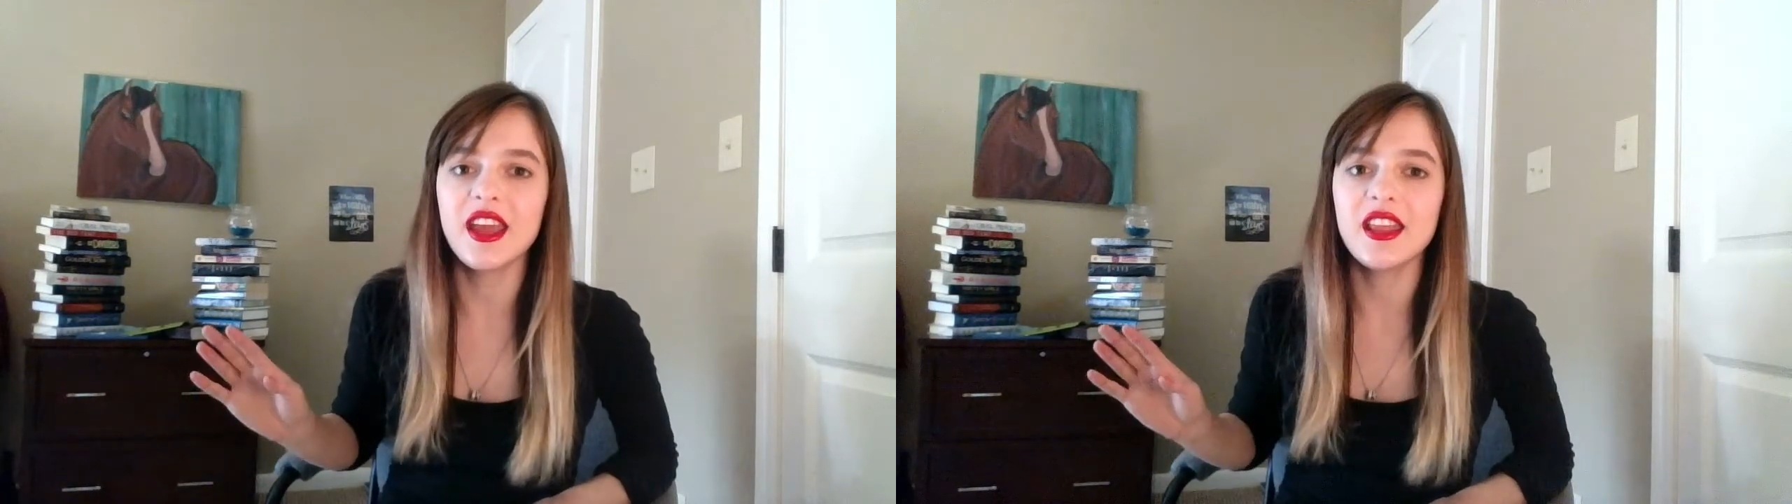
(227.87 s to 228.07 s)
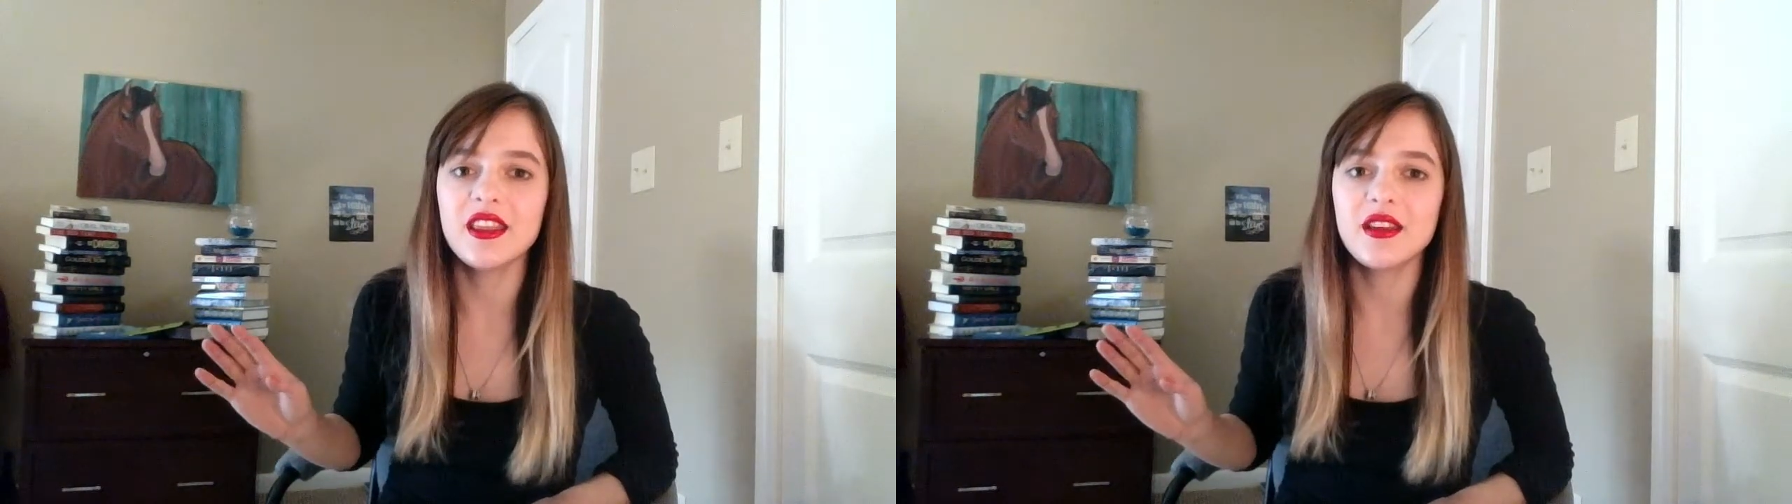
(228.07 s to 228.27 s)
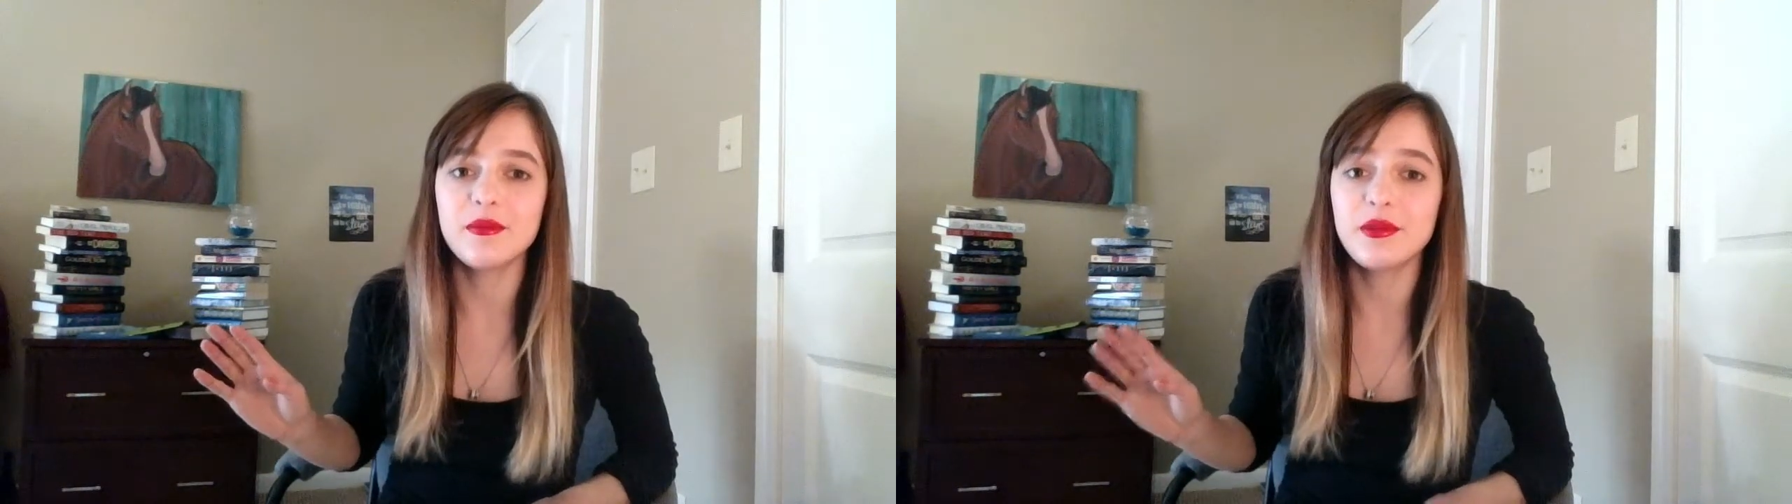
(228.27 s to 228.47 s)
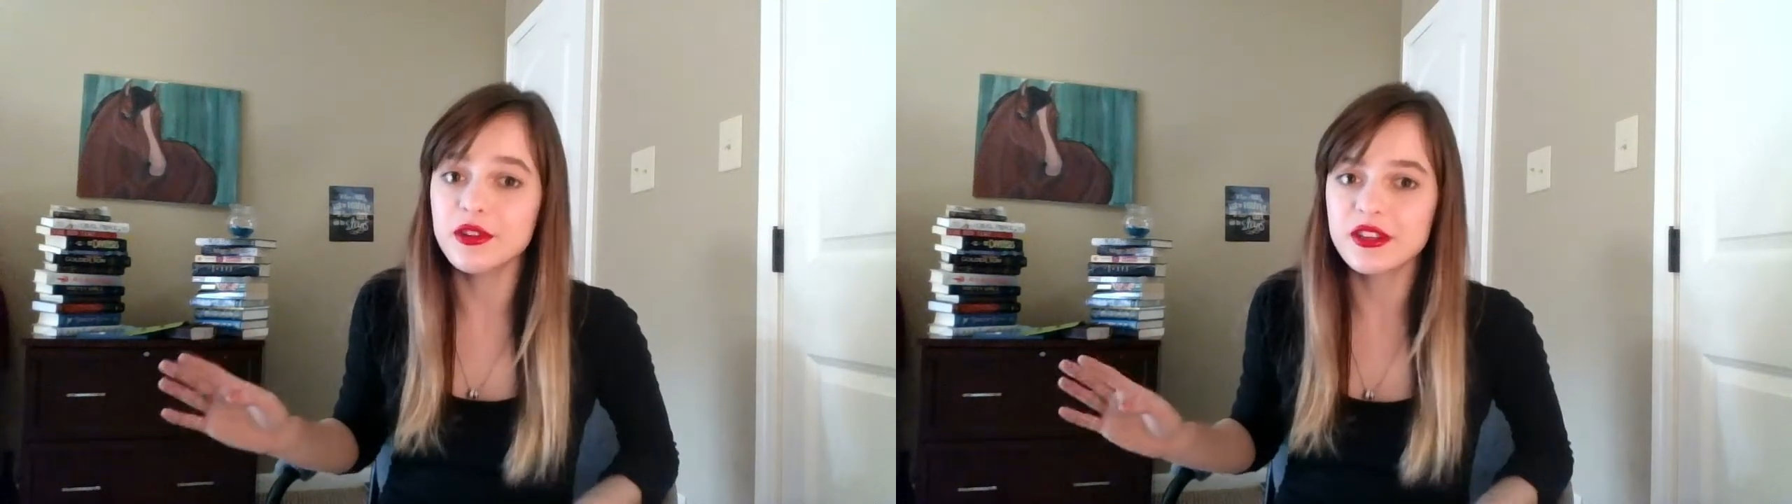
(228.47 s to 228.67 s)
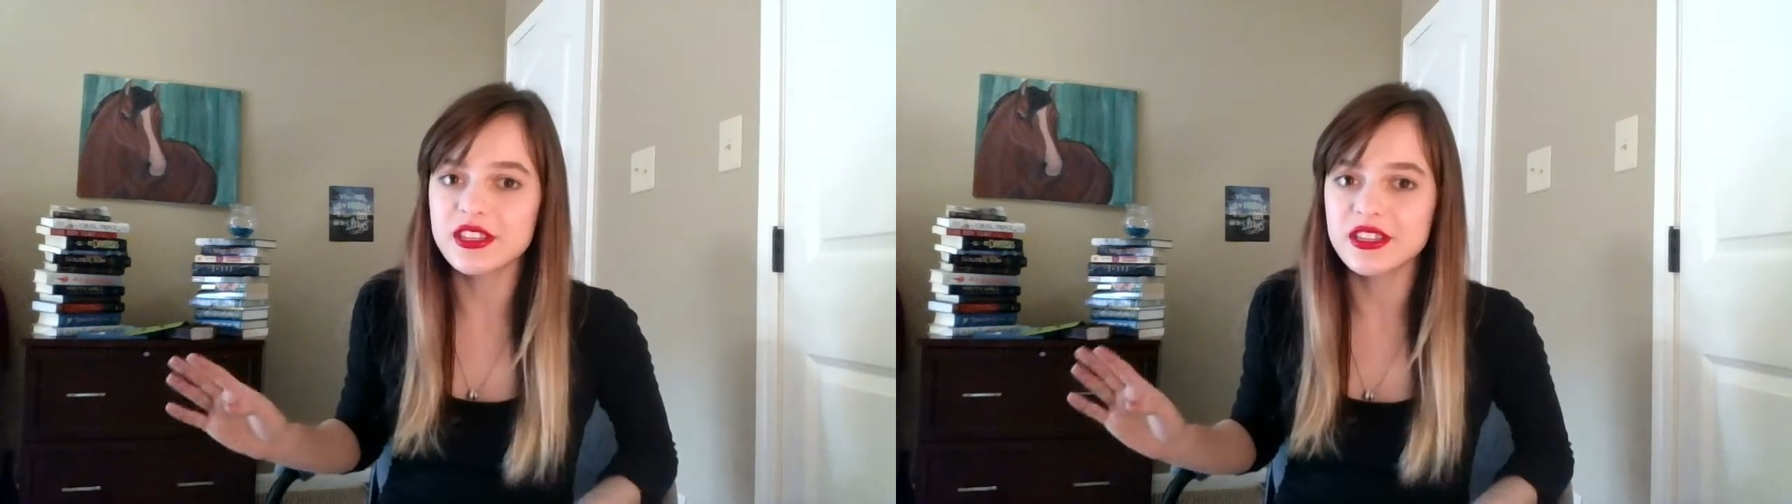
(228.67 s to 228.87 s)
and the
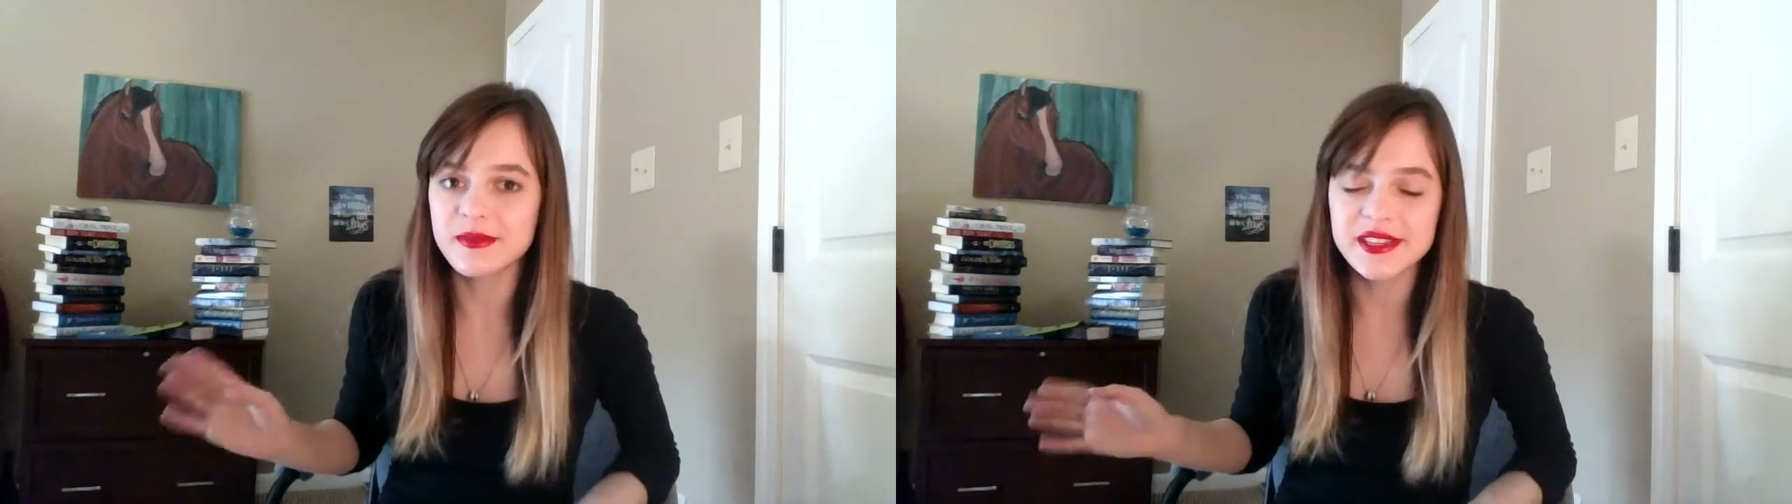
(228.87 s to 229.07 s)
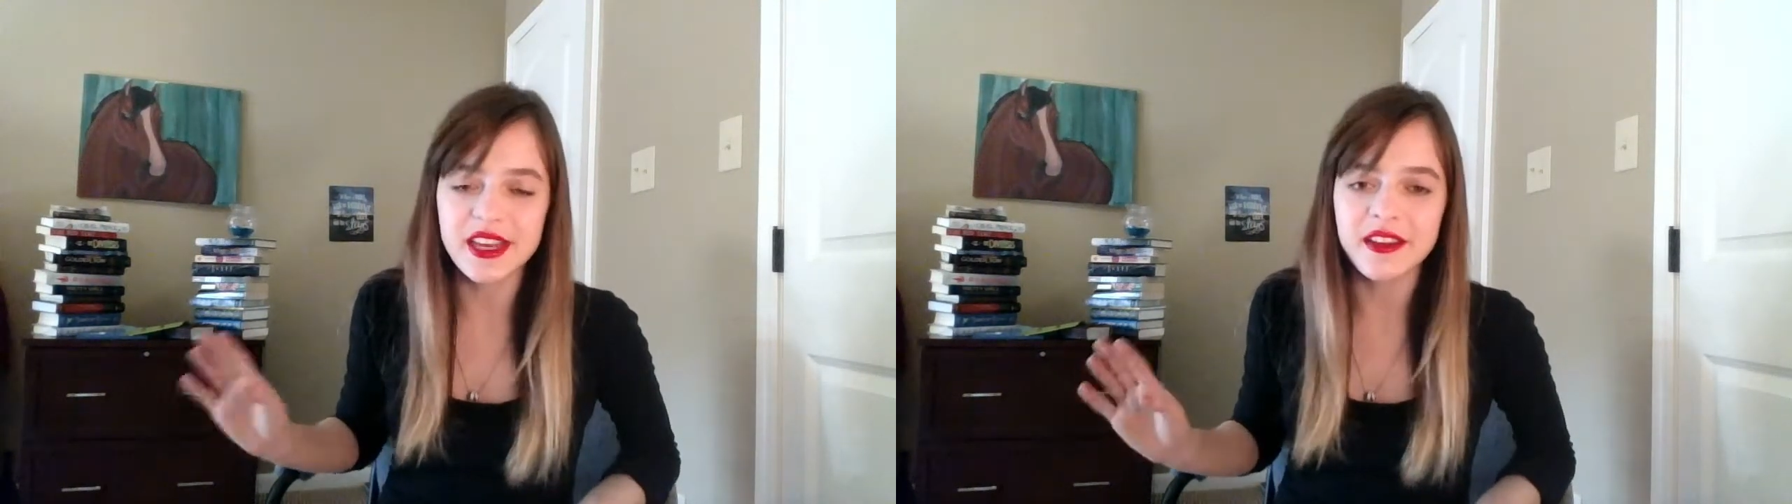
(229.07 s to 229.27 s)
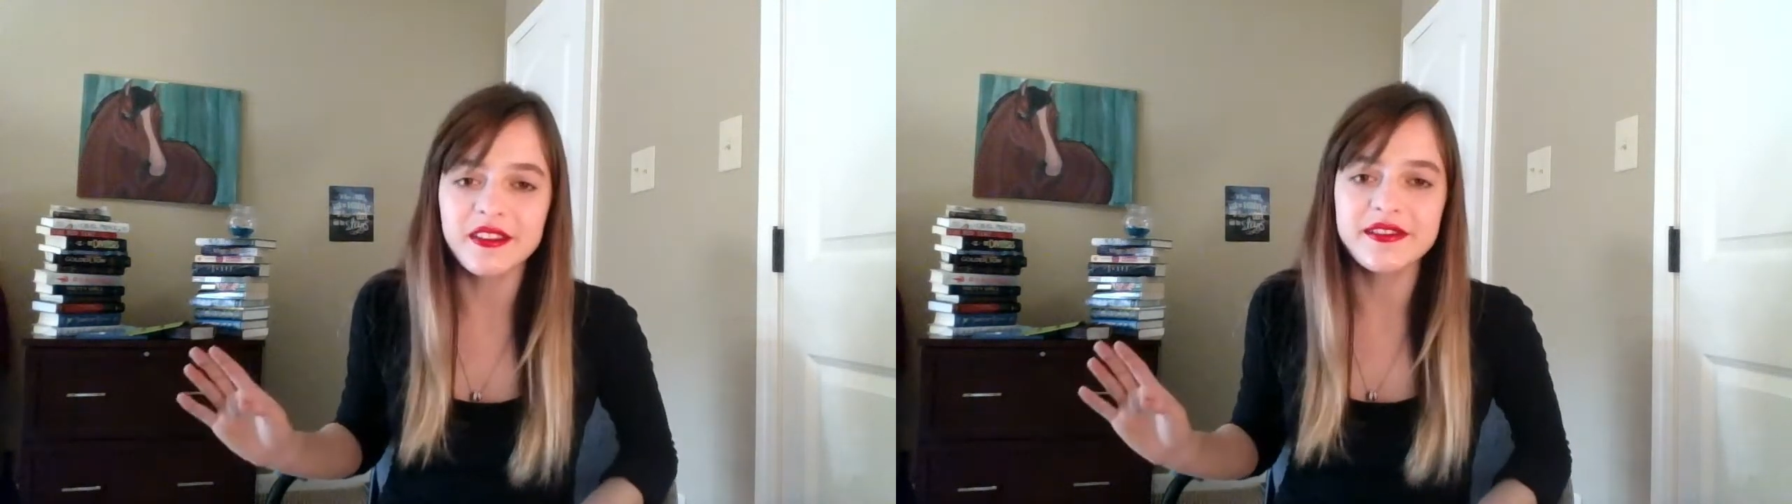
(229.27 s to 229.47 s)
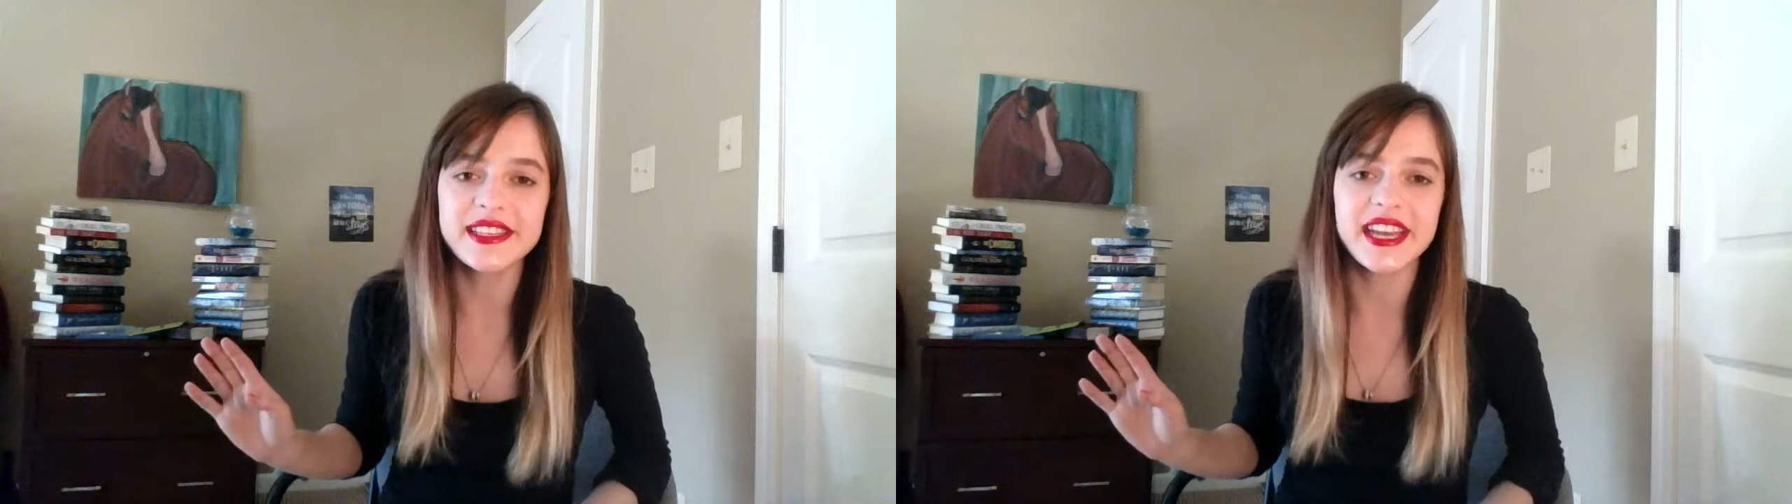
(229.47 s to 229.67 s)
books themselves,